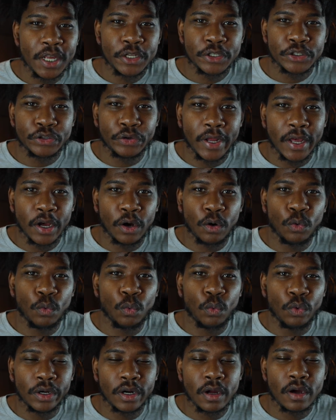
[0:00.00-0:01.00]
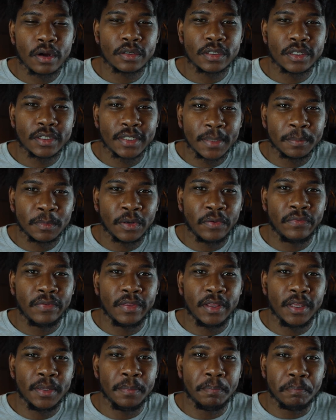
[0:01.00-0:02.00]
So now, what are some of
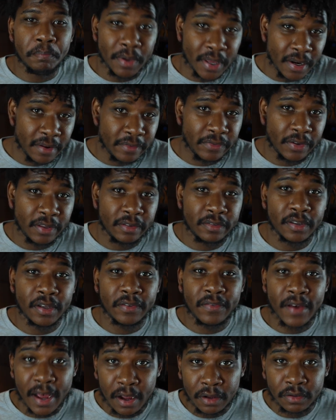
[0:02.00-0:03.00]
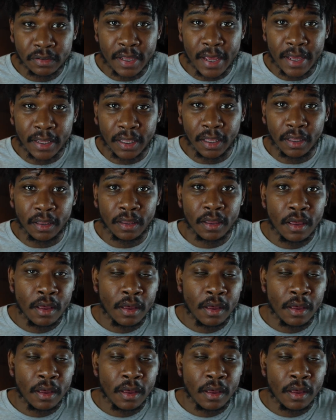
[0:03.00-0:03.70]
the benefits of house hacking?